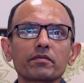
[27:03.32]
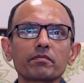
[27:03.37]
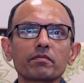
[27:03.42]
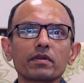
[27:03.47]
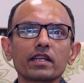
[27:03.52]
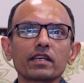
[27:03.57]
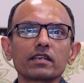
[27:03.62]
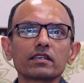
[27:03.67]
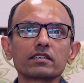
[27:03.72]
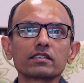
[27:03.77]

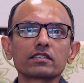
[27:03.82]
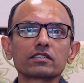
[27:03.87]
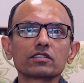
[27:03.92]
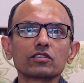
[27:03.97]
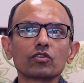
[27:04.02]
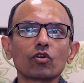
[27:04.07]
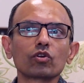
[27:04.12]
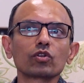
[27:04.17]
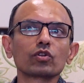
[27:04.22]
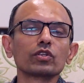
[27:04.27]
players
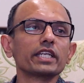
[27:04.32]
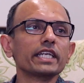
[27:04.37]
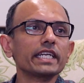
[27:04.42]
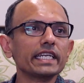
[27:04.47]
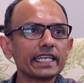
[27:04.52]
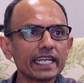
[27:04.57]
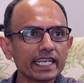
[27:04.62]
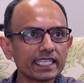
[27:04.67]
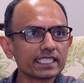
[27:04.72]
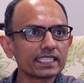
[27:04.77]
not only
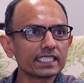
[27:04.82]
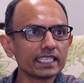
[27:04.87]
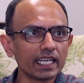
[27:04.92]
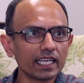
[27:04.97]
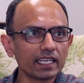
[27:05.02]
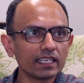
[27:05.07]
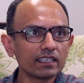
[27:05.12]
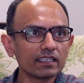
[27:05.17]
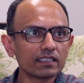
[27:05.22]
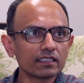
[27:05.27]
in
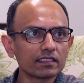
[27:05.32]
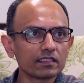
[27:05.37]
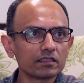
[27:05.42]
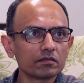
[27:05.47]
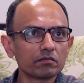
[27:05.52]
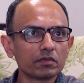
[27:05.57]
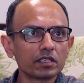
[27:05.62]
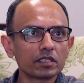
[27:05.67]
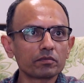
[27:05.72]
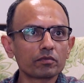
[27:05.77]
testing,
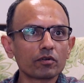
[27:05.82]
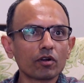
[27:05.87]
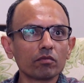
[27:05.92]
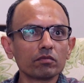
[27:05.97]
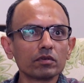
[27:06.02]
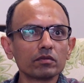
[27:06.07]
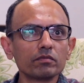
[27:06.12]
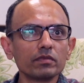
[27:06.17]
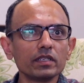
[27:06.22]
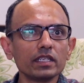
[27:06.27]
but
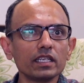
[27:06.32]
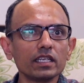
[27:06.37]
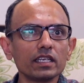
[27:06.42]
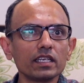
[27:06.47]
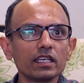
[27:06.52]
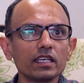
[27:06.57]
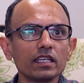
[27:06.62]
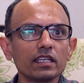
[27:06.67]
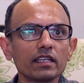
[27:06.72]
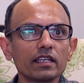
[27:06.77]
probably
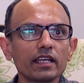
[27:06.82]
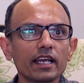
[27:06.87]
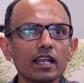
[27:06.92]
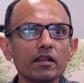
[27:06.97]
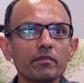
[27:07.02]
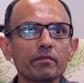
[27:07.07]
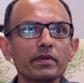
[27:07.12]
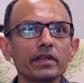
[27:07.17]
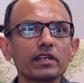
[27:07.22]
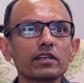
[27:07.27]
in
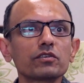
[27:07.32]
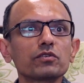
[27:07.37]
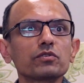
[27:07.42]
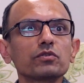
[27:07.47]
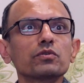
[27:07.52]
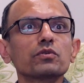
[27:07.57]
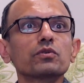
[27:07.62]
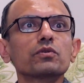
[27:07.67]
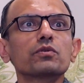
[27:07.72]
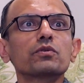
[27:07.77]
helping
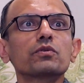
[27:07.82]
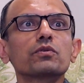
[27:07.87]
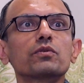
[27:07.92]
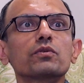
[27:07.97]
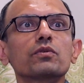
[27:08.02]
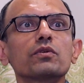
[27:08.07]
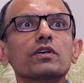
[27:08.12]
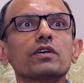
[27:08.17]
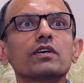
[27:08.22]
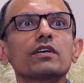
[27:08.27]

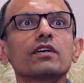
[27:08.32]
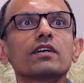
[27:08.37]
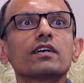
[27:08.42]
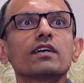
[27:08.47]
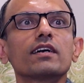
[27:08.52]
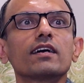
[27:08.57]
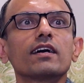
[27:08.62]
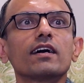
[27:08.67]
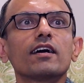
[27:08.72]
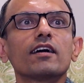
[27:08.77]
to
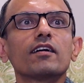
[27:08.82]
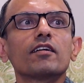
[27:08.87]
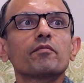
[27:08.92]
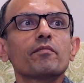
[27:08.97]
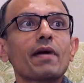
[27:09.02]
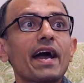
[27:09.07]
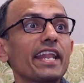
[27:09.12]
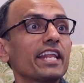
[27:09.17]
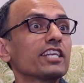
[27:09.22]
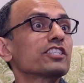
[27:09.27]

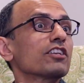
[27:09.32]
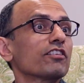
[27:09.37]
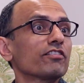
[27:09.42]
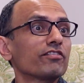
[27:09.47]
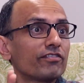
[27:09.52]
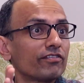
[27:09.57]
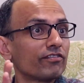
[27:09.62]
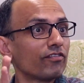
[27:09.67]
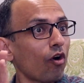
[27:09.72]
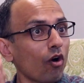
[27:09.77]
manage the
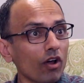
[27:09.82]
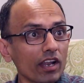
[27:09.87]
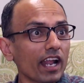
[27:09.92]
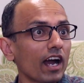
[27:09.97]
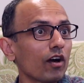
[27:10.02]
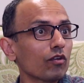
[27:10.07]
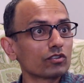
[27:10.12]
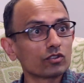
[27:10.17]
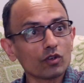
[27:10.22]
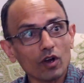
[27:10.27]

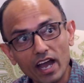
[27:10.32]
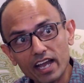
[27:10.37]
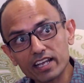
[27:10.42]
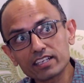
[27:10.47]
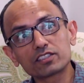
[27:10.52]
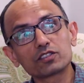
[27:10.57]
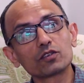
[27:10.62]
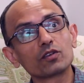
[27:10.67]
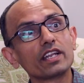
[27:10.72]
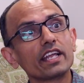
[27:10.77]
fallout. So
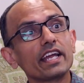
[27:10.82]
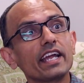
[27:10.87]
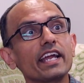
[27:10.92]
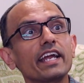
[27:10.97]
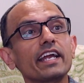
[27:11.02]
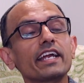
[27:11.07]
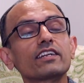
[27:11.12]
isolate,